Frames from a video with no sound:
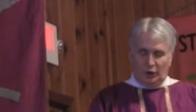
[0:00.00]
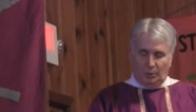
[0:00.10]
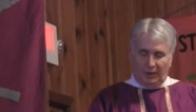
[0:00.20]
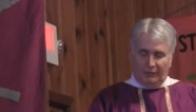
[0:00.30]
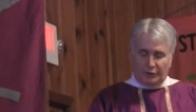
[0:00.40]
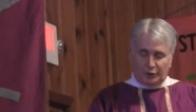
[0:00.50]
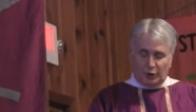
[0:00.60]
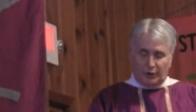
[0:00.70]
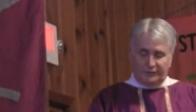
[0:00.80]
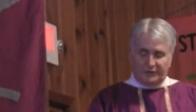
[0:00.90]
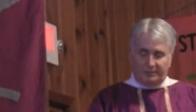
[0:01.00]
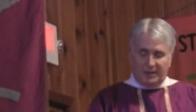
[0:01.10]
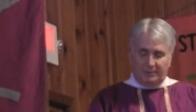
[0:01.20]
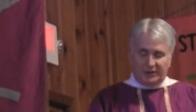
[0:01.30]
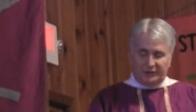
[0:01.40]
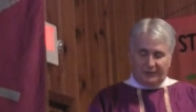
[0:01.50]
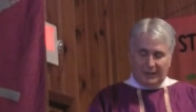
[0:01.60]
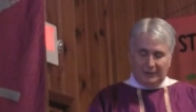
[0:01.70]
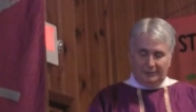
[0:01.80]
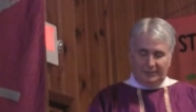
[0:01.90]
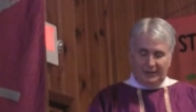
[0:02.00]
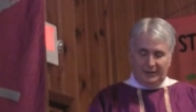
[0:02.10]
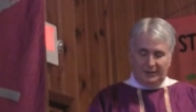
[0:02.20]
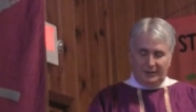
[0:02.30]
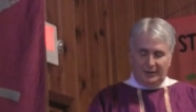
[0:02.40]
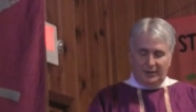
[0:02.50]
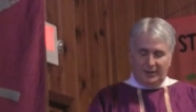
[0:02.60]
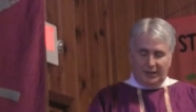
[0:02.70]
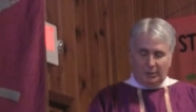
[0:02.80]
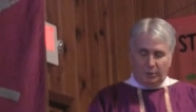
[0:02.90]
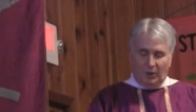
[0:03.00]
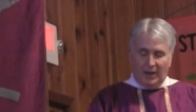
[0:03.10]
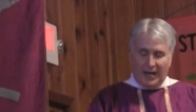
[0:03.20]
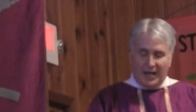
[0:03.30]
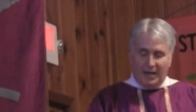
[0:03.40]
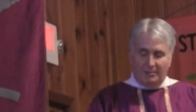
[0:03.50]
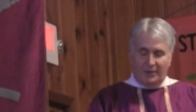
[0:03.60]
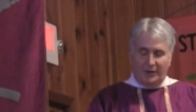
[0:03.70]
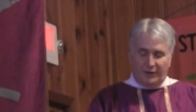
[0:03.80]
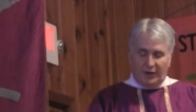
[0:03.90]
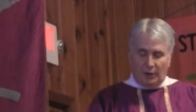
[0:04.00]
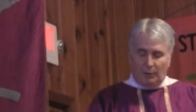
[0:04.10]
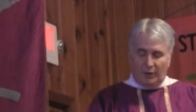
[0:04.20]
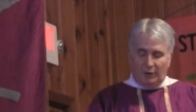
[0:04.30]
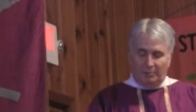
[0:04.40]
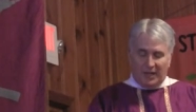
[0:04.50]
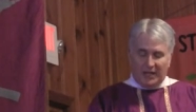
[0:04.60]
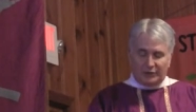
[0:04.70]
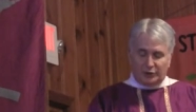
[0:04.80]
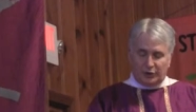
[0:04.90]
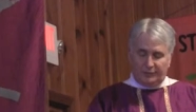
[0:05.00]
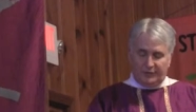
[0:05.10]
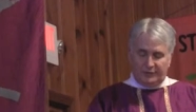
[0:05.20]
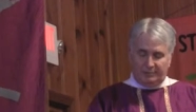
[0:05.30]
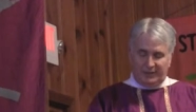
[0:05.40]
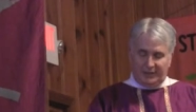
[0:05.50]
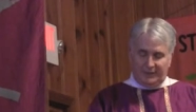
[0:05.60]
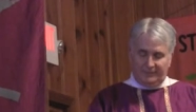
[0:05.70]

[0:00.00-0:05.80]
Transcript: Whoever serves me must follow me, and where I am, there will my servant be.